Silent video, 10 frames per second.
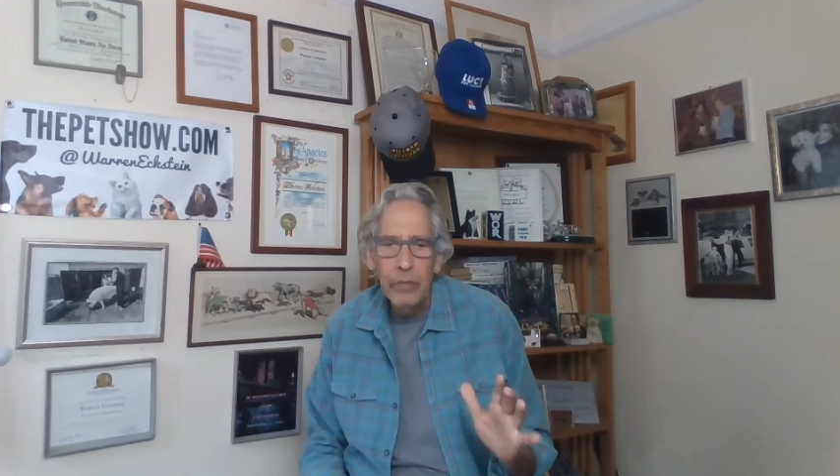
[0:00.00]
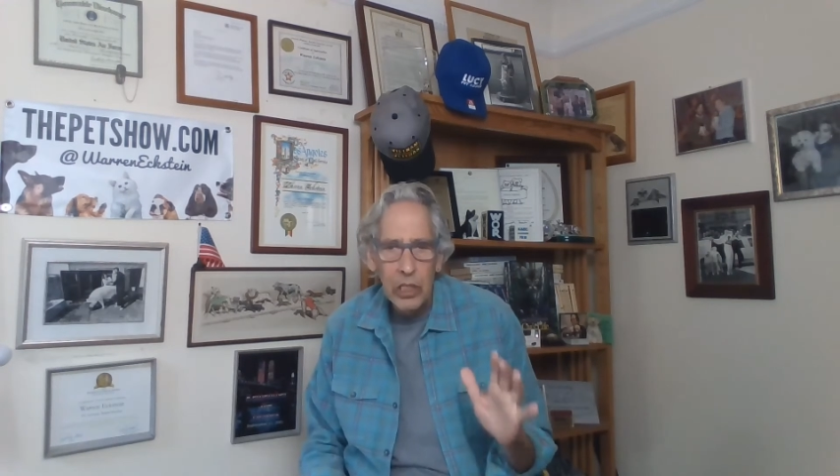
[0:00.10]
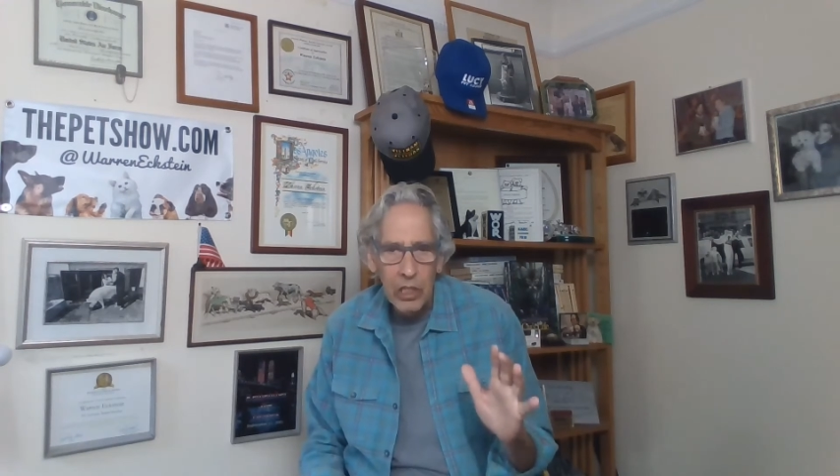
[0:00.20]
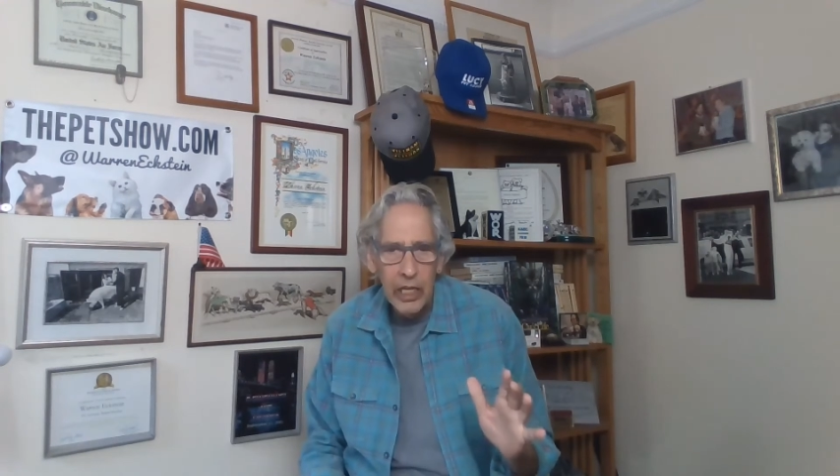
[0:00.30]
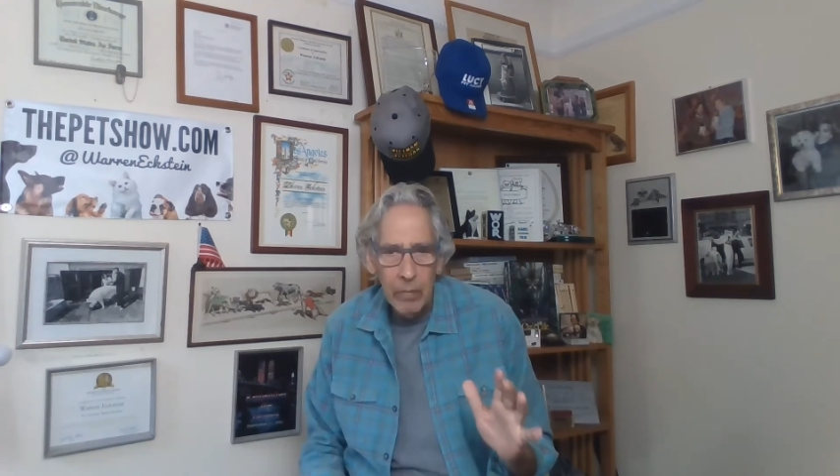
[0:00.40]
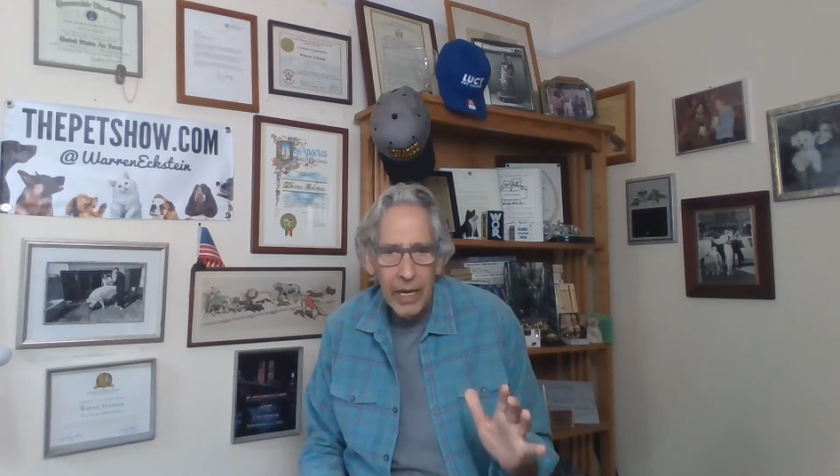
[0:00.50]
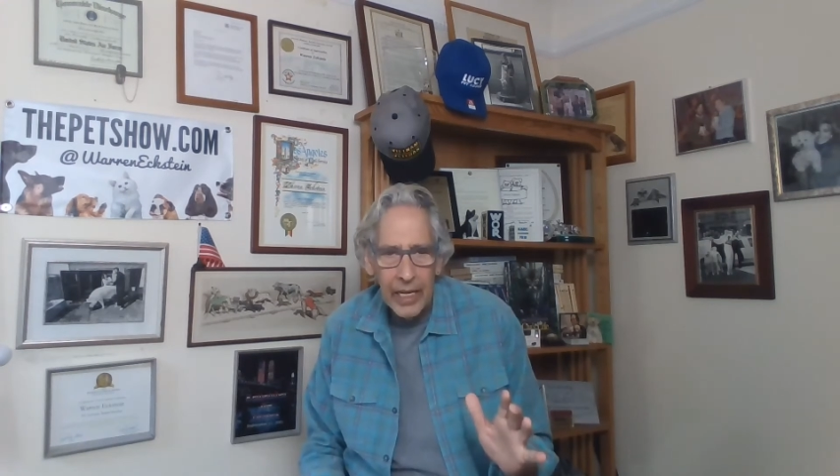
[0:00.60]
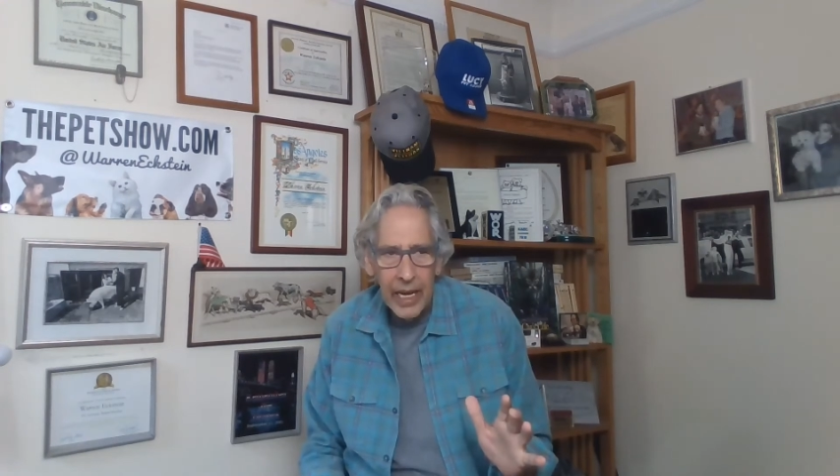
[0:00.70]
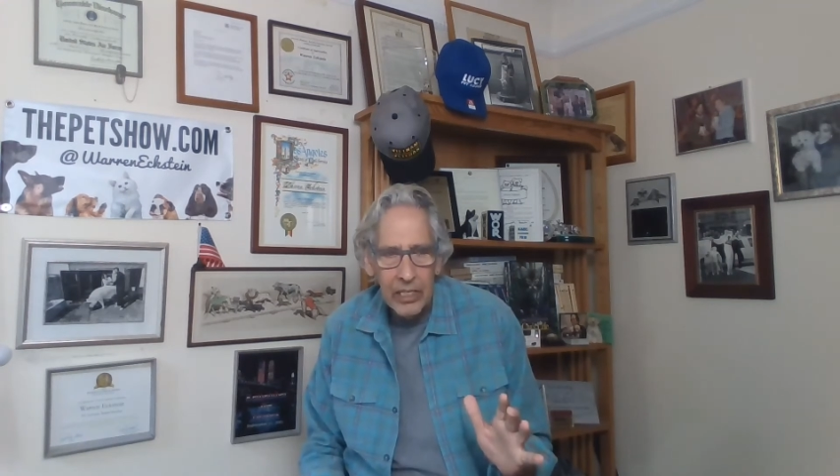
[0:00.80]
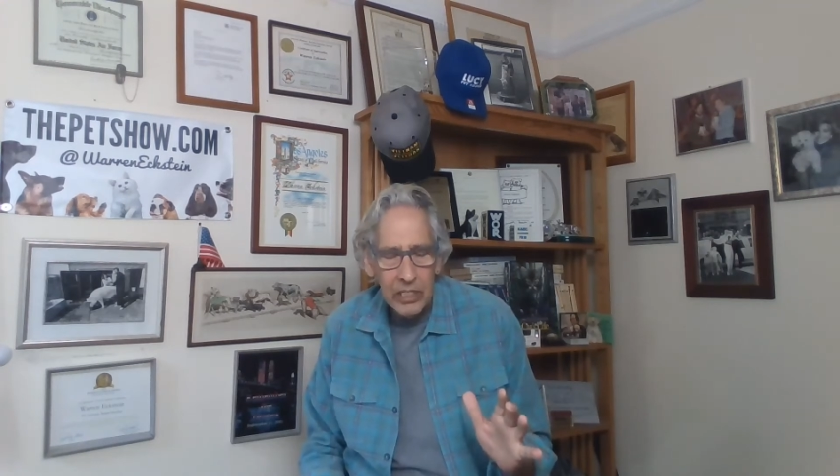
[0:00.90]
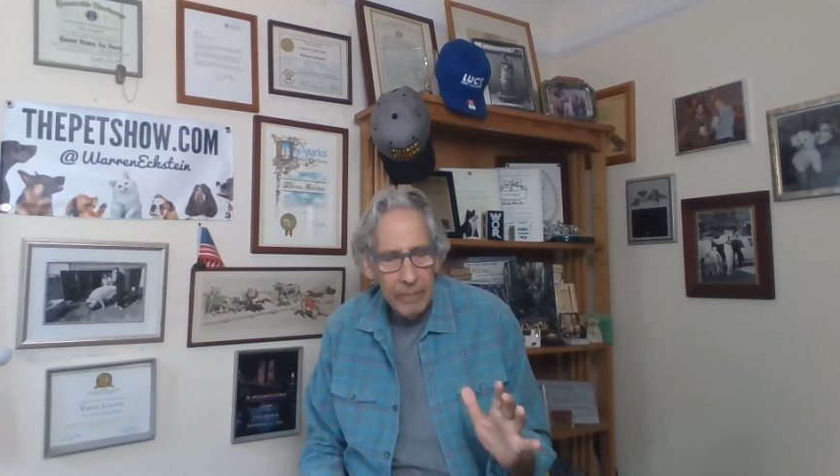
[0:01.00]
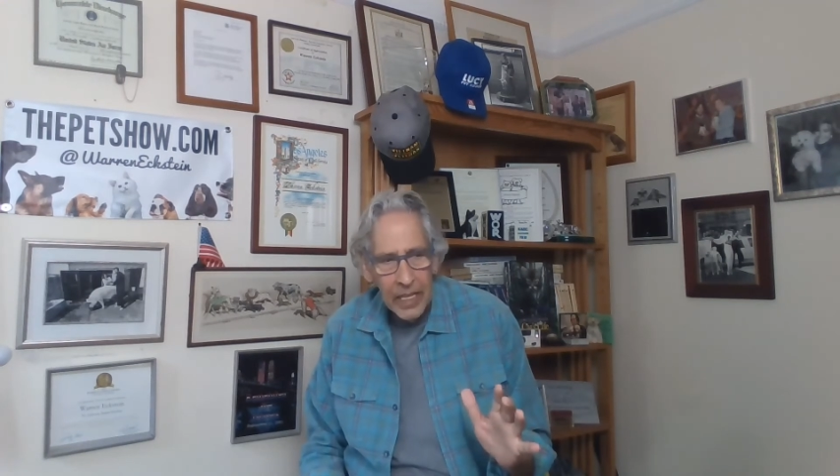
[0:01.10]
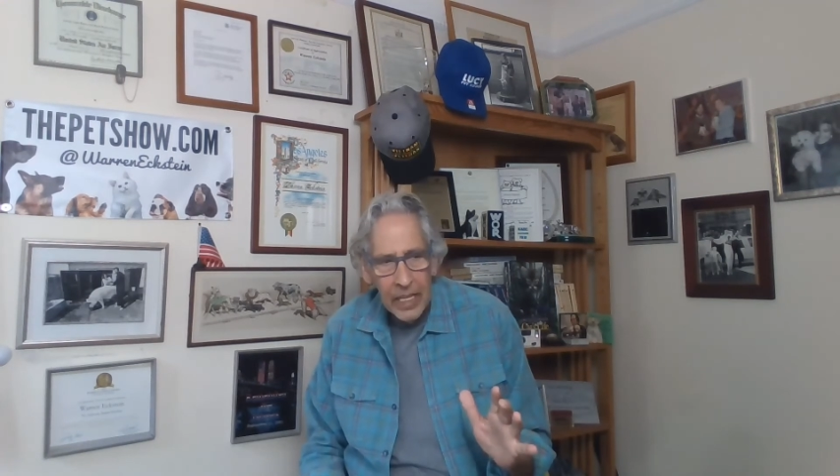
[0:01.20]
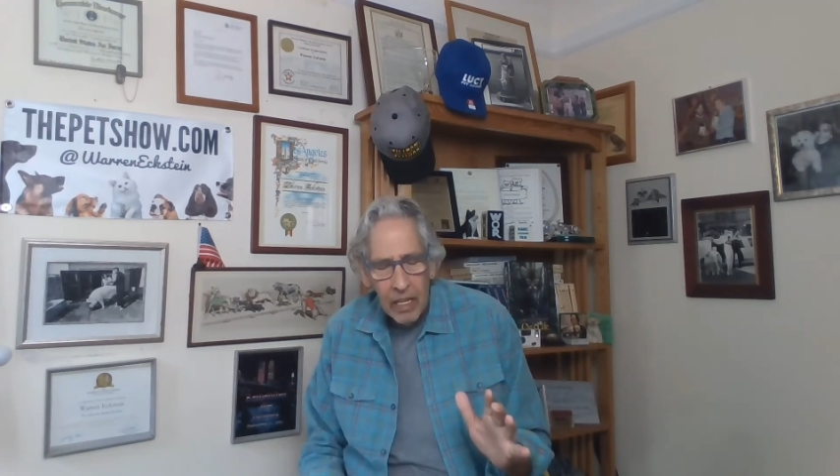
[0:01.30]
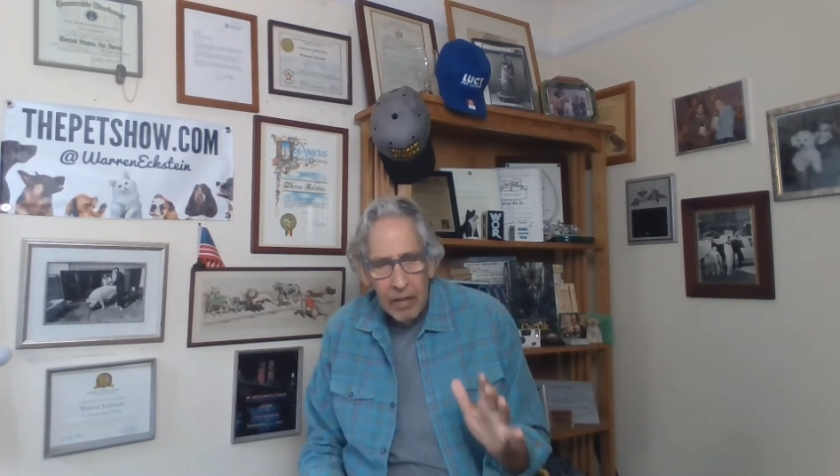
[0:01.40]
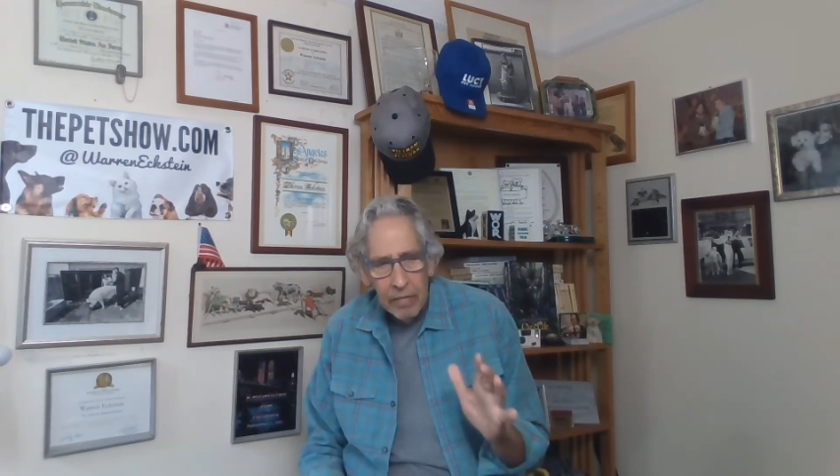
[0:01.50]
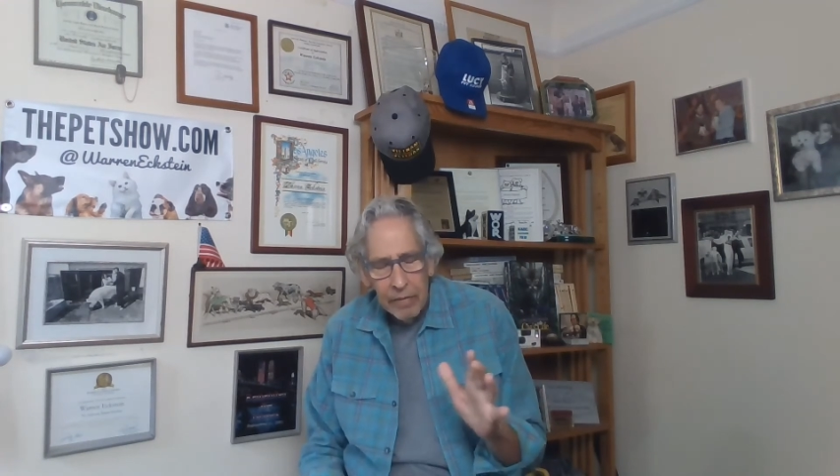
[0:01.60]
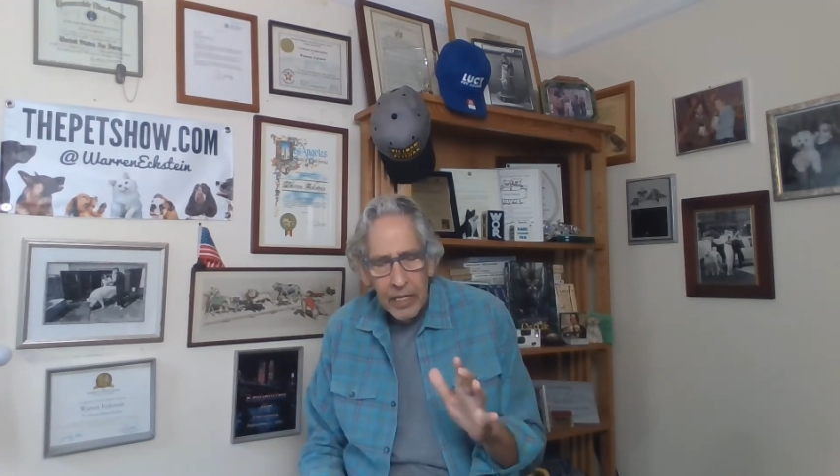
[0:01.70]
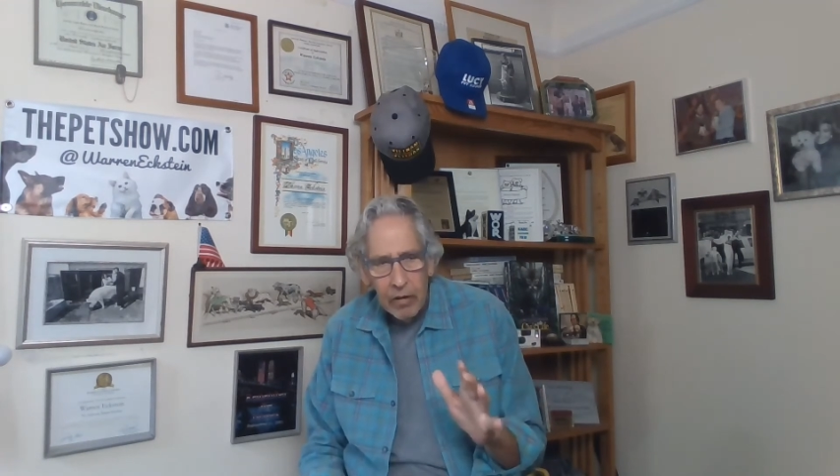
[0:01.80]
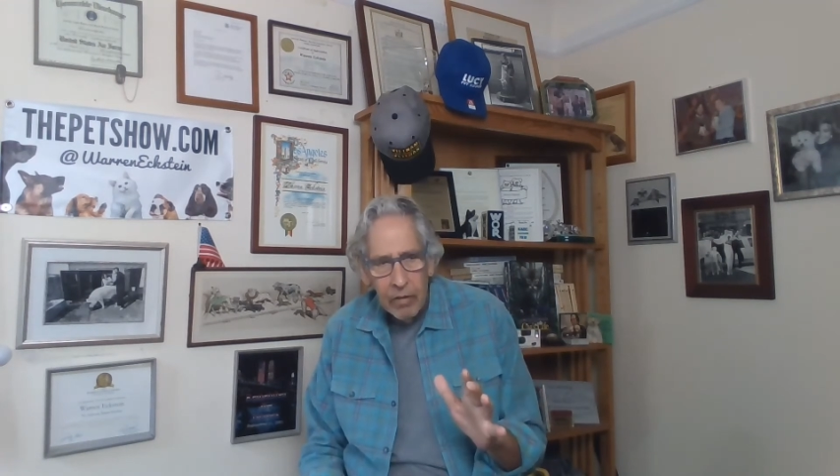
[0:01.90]
studying my cats and
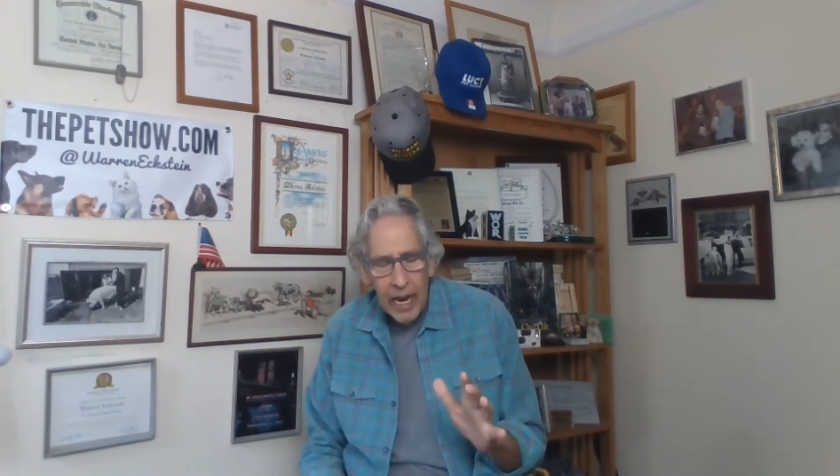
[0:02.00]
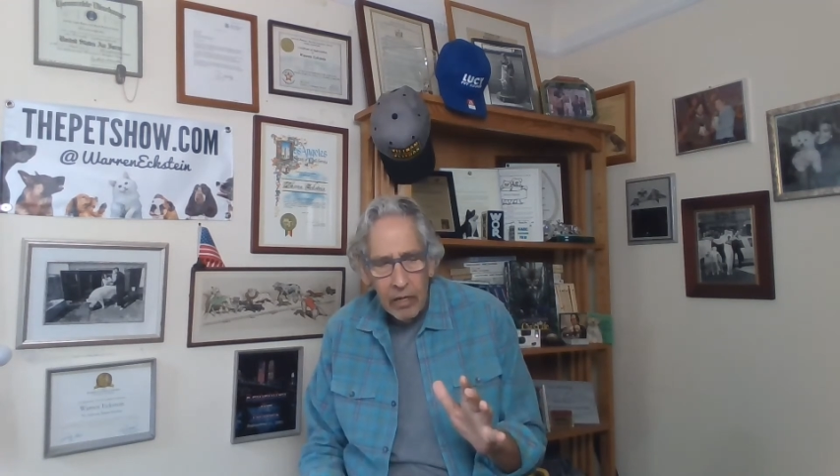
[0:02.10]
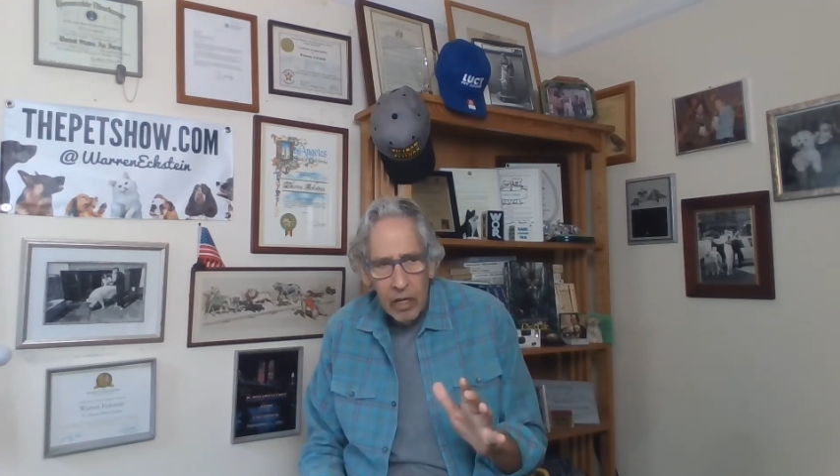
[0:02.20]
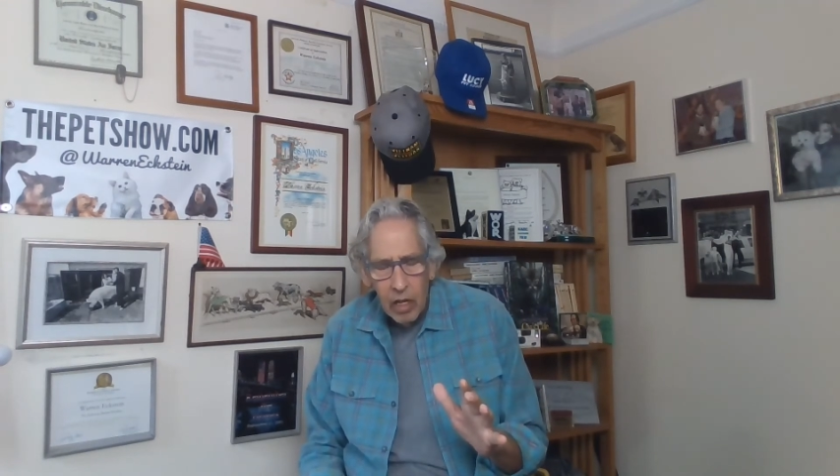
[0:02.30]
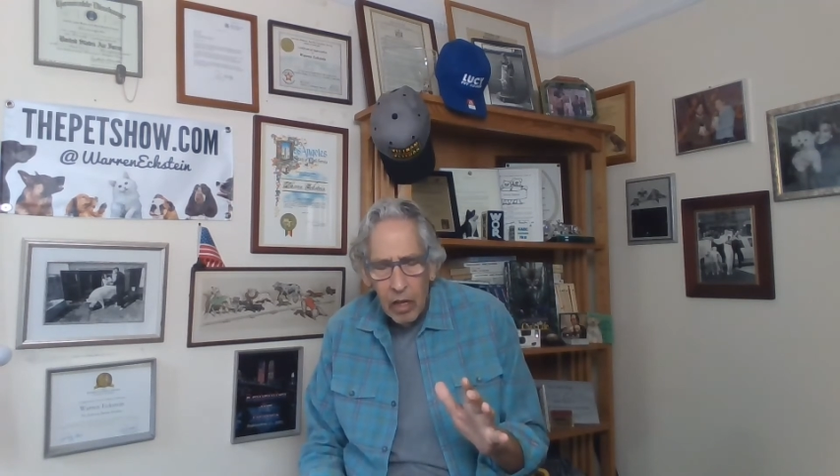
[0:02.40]
figuring out